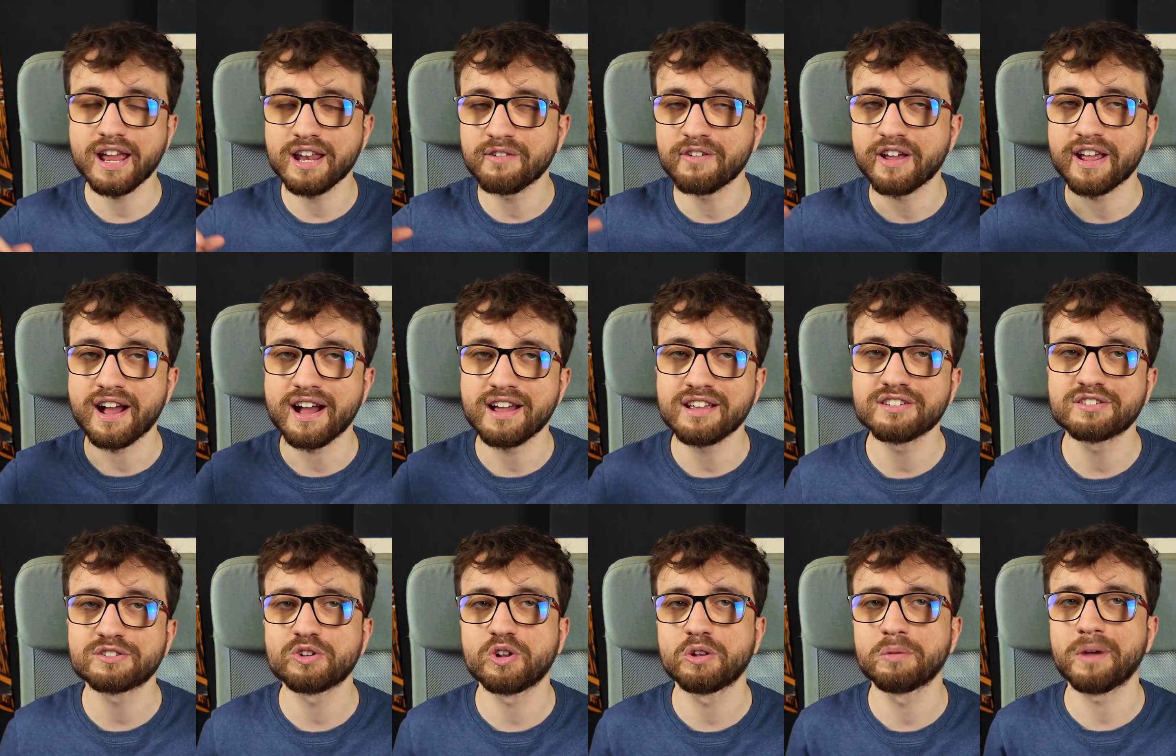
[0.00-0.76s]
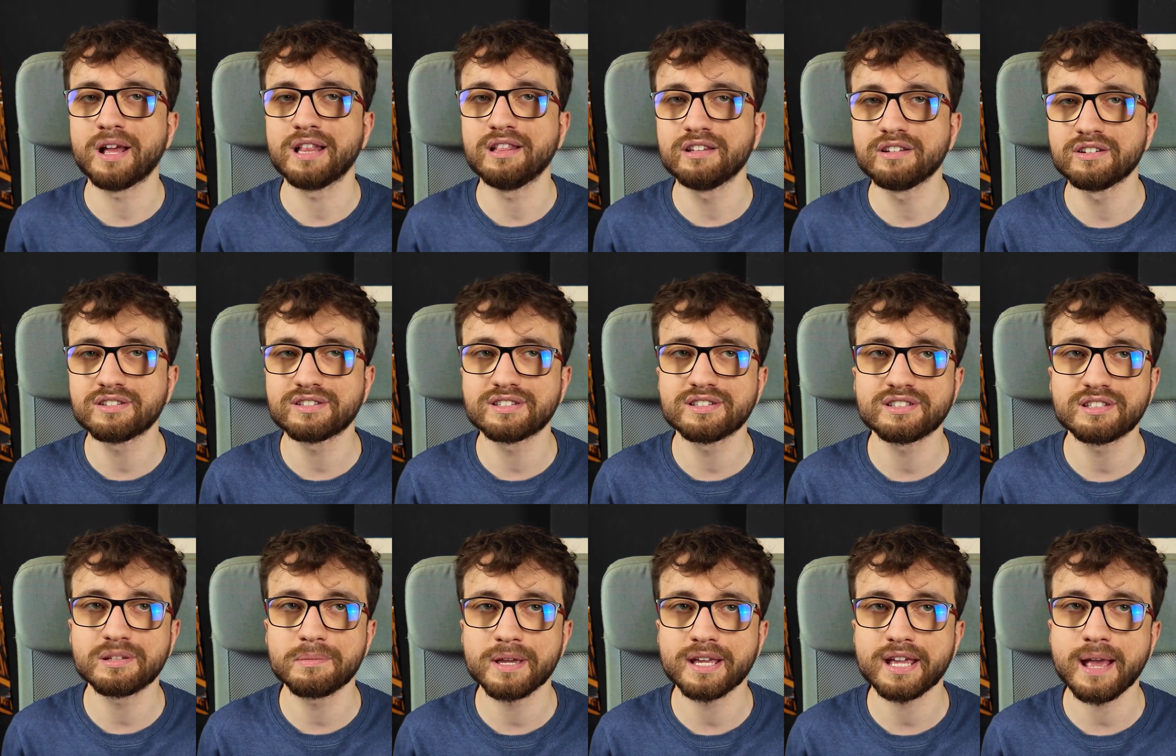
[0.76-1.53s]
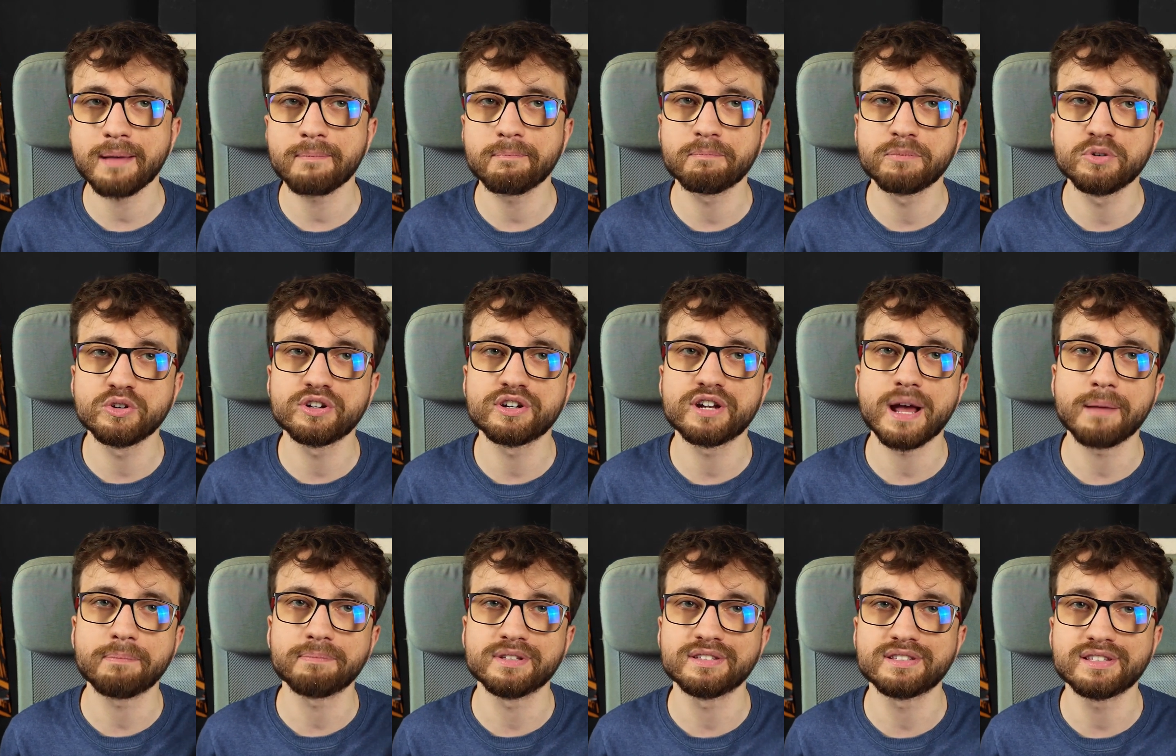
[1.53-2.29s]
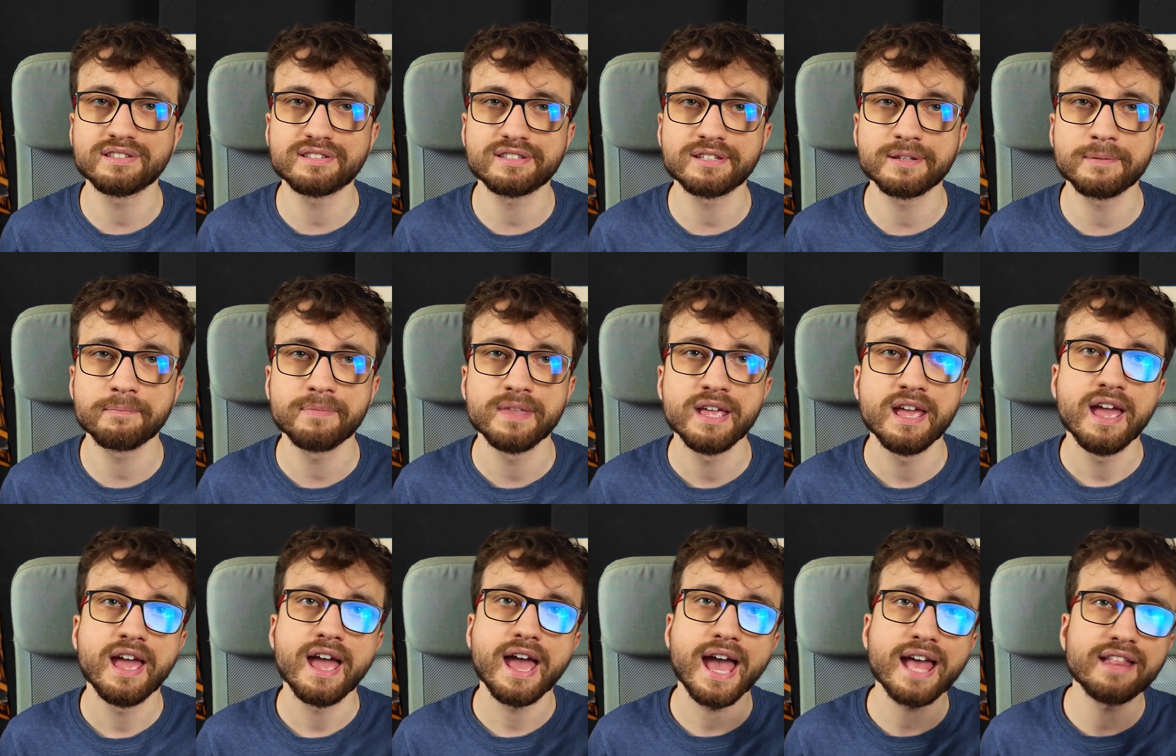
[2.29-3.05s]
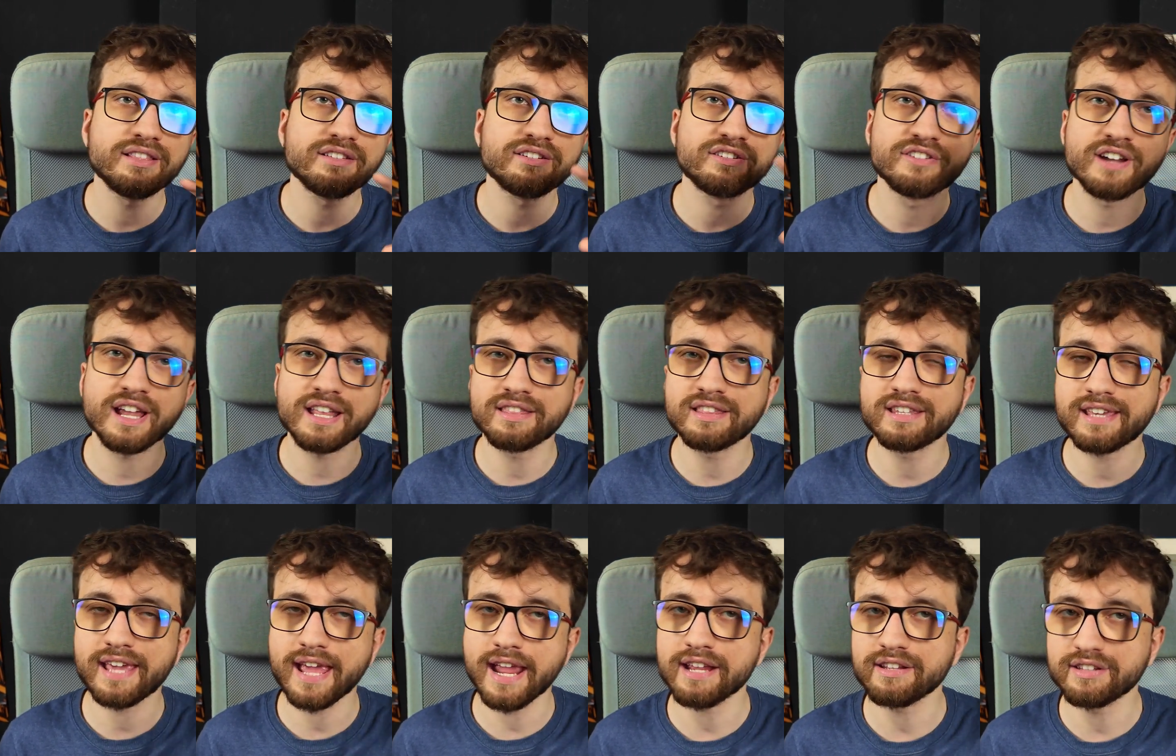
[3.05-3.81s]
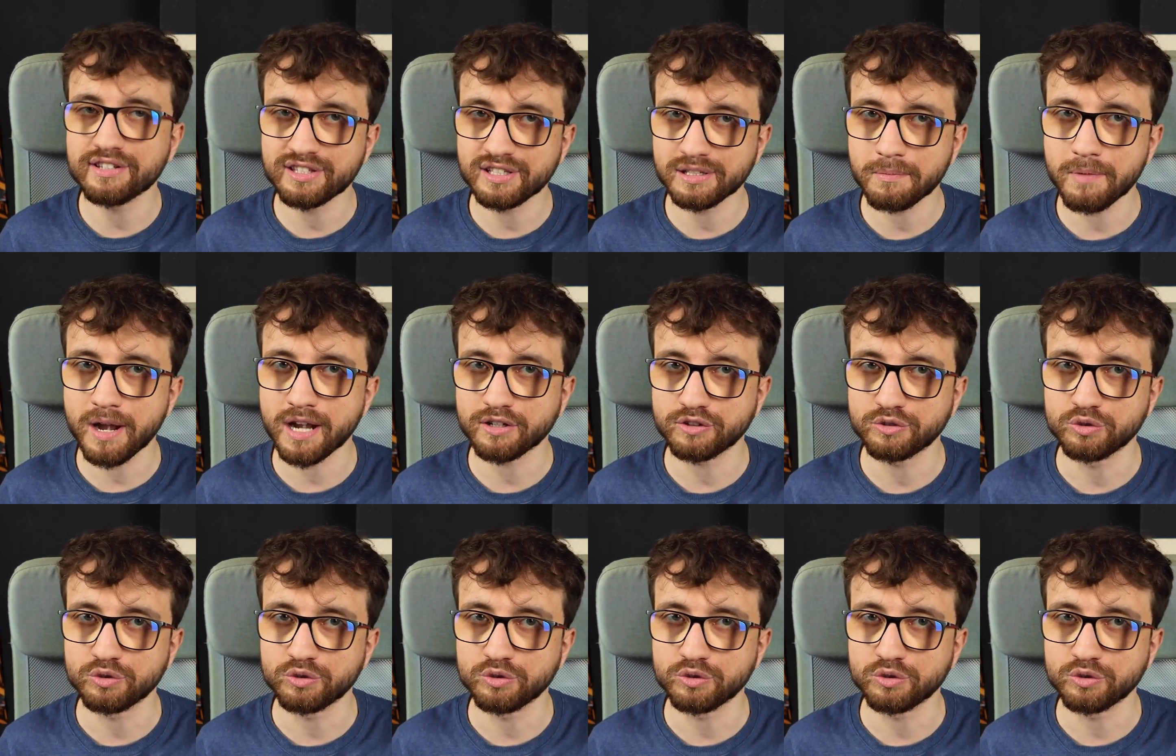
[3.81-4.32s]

Anyway, I installed my Linux system again, booted up the system and ran the KDiskMark